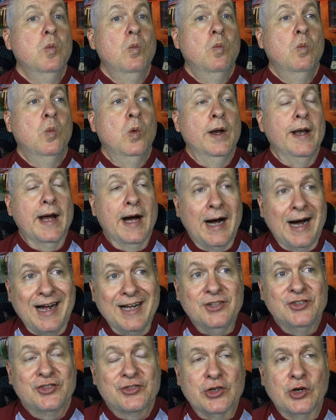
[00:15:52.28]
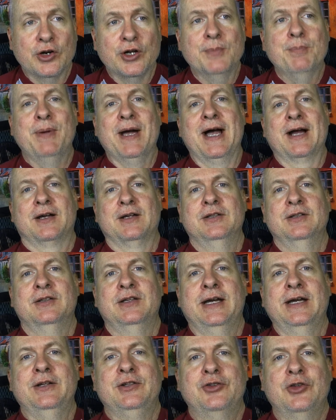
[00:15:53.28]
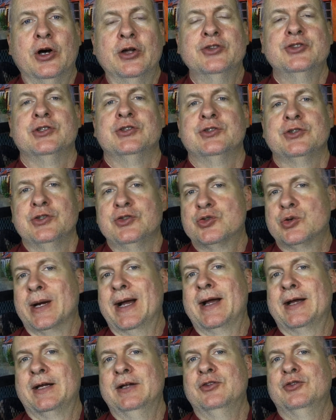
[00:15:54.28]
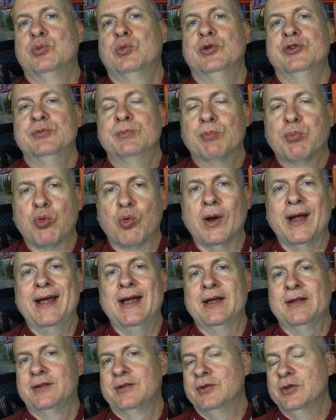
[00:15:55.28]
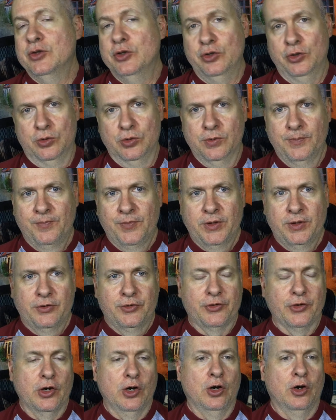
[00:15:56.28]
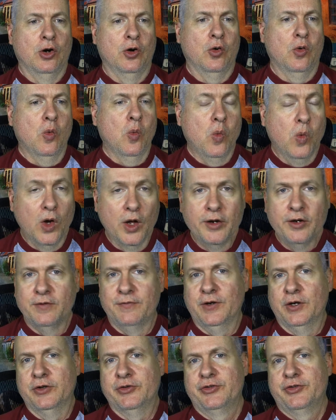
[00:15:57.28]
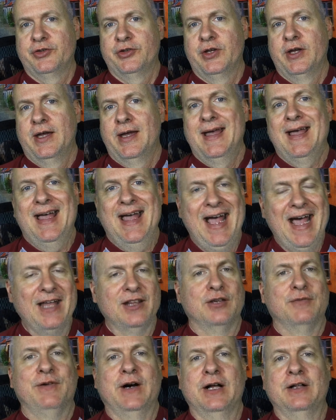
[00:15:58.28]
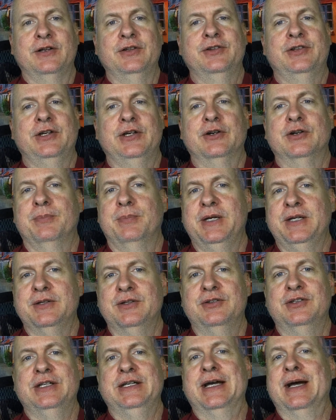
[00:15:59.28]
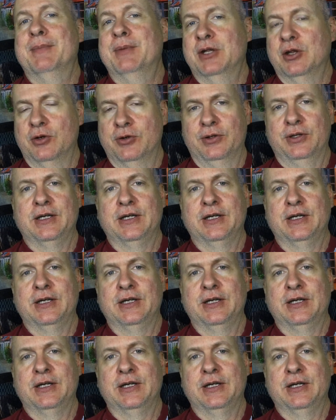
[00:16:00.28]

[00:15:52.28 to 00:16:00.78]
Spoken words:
when I started back in the day, Dungeons and Dragons was brand new. So one of us had to volunteer to be the DM and learn the